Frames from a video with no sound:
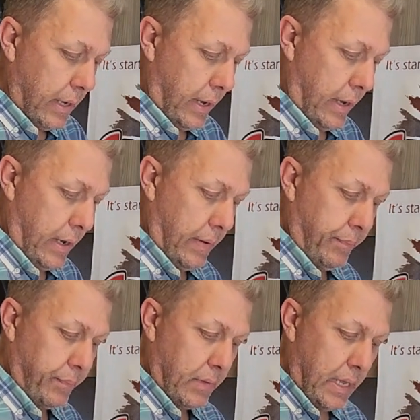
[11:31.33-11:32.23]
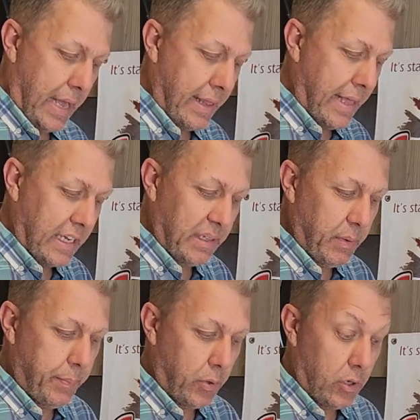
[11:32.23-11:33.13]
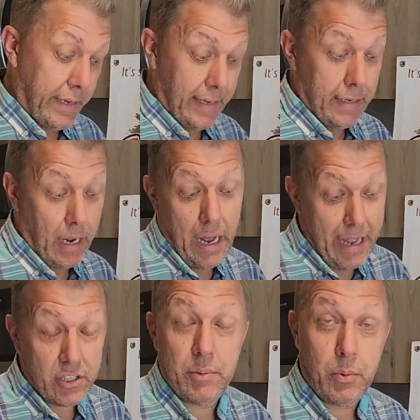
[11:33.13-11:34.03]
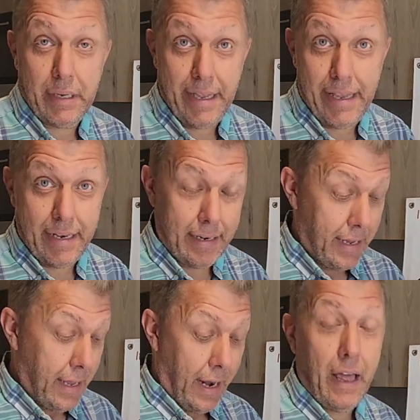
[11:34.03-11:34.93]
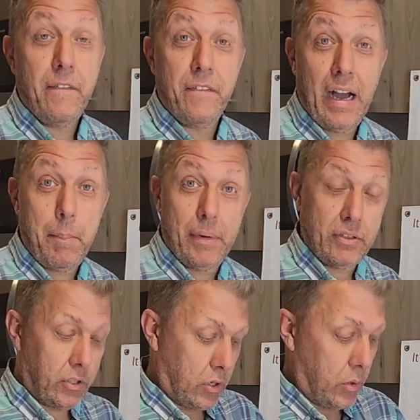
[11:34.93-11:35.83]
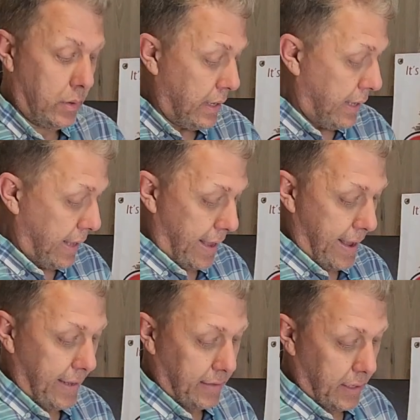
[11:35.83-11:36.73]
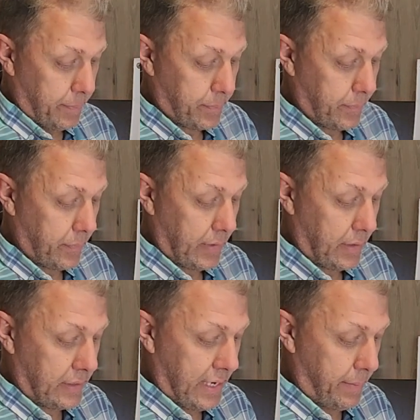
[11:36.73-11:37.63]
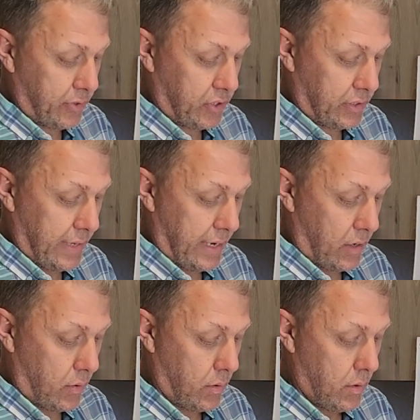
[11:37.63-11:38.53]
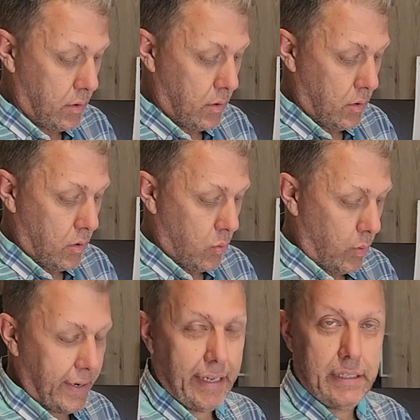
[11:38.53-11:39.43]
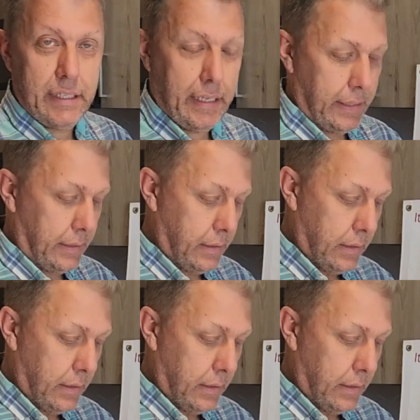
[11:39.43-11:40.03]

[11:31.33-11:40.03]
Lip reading: And that can be put in, I actually put it in like 5 minutes ago, and the temperature's now 118.